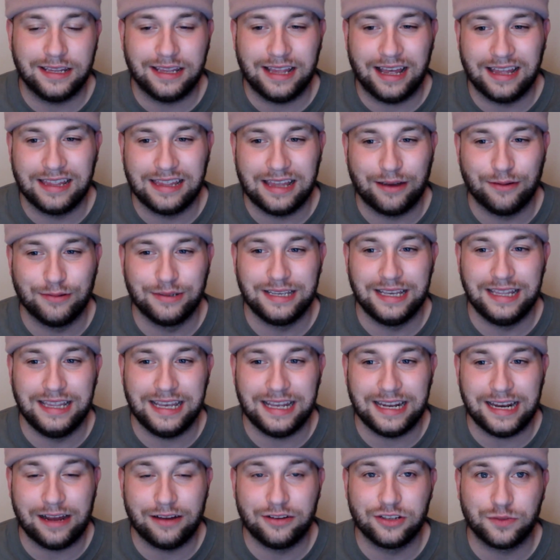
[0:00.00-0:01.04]
that that was in the
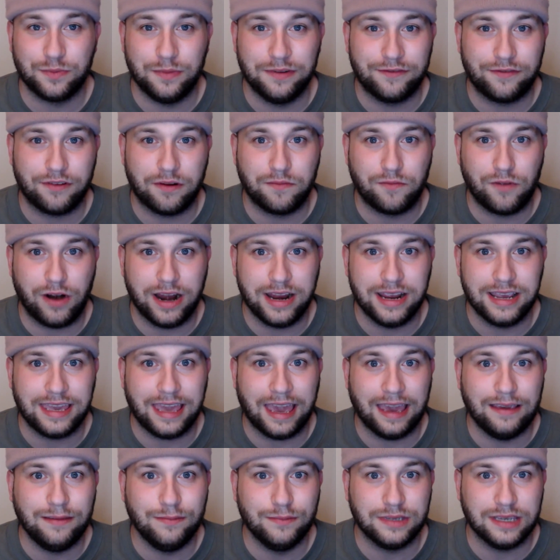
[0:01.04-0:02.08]
announcement from Riot
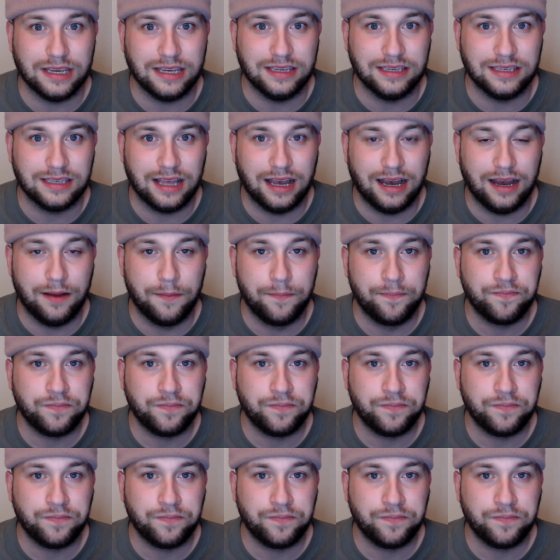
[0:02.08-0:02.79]
Games is that